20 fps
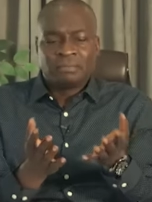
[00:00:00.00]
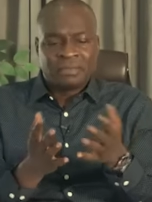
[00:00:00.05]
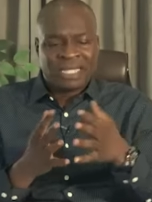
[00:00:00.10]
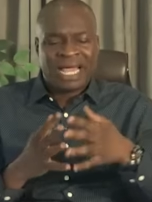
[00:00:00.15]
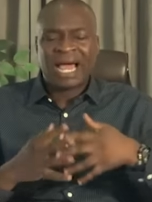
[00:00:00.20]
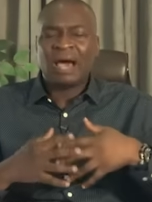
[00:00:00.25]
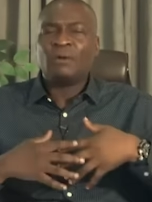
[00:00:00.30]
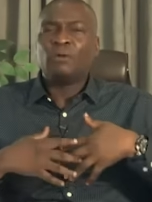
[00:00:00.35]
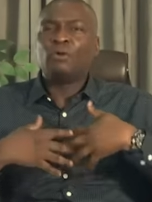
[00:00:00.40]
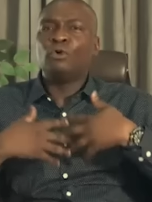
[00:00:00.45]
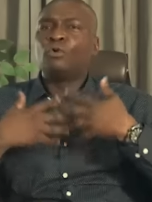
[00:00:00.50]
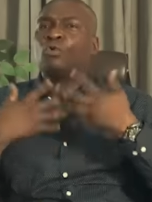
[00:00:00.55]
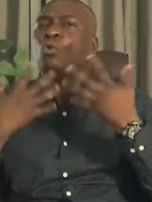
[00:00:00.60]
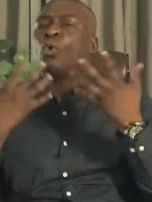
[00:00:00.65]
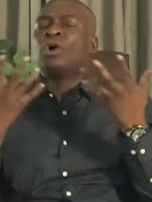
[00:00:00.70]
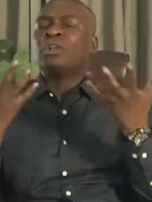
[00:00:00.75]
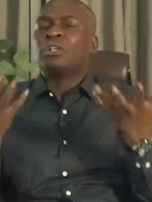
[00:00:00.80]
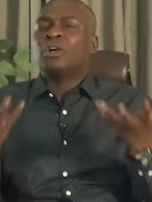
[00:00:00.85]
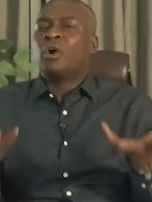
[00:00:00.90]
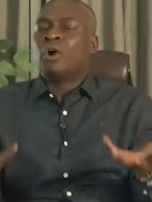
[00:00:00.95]
Now,
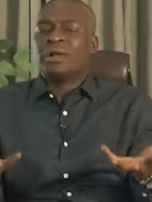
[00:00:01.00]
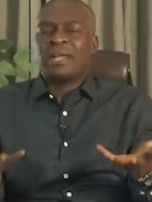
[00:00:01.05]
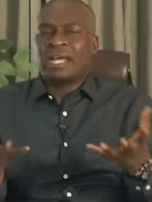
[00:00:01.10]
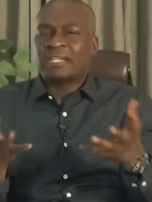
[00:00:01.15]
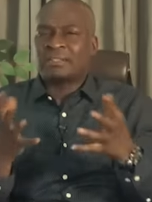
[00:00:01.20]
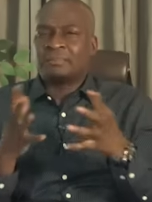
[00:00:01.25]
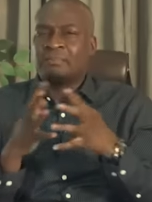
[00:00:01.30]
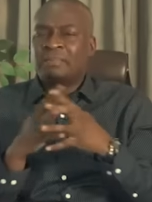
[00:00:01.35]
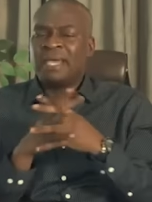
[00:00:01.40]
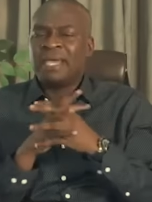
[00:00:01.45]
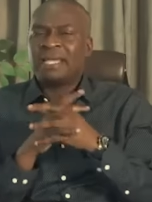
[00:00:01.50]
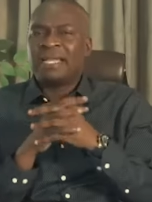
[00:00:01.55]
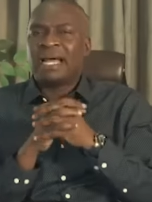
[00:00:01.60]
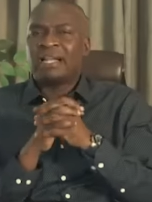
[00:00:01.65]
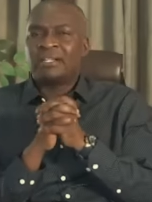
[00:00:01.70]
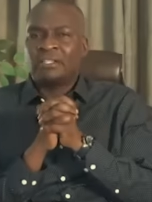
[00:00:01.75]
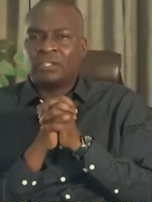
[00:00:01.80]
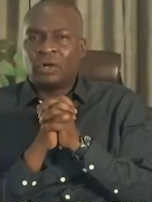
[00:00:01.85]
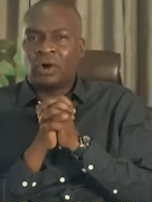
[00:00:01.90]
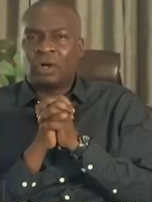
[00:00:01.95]
look what God has made
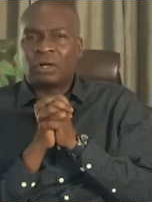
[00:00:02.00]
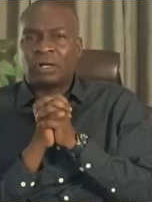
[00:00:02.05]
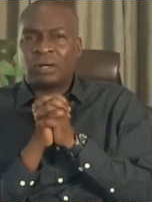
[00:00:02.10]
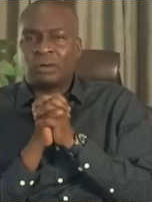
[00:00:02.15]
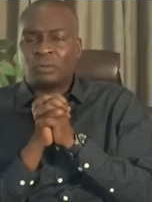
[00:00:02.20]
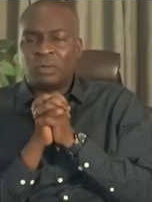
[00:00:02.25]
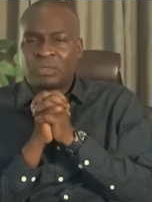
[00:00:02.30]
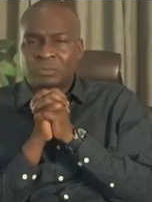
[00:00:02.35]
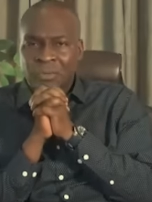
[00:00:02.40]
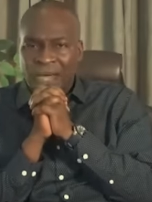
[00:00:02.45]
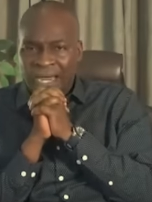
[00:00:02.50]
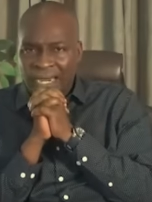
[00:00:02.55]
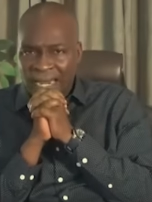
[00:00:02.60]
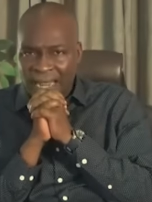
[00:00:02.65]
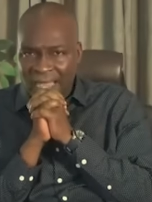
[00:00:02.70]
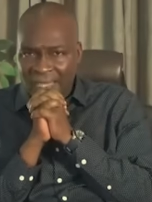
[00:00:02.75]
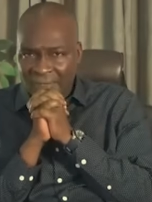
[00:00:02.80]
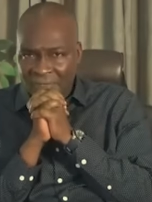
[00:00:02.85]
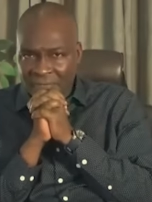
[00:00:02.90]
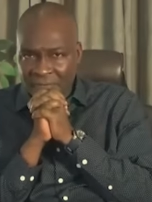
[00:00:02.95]
and done with my
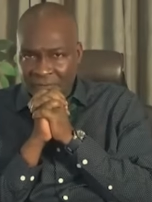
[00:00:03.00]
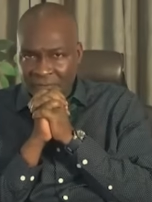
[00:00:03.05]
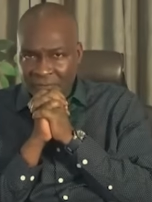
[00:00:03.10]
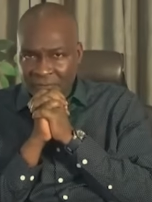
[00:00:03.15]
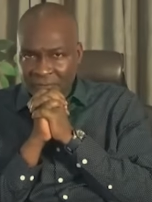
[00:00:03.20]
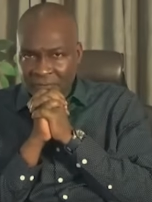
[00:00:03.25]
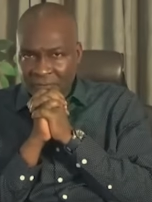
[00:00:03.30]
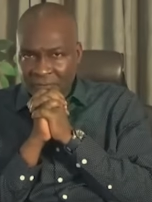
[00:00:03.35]
life